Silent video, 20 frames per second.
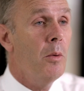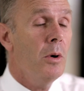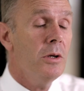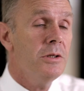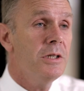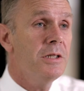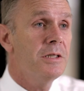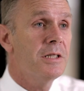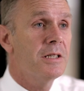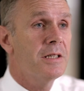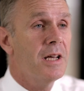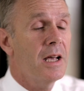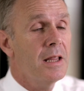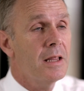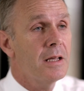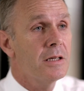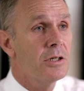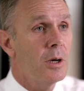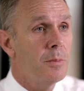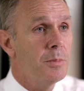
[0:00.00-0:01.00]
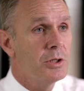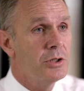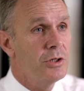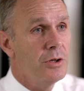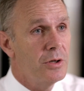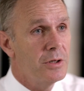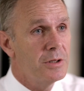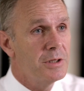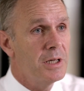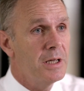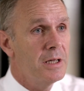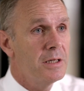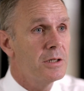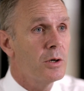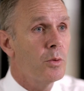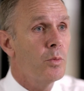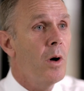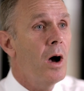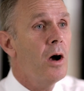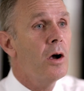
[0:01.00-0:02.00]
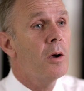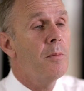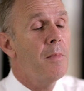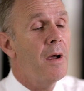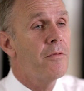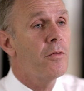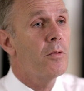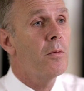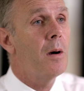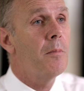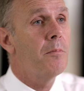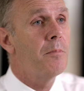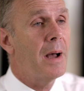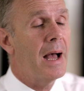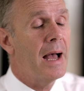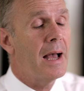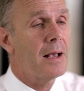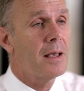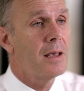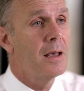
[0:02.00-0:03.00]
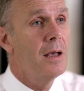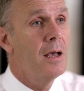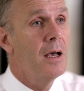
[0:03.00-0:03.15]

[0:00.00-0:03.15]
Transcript: I wanted to take this opportunity to welcome everyone back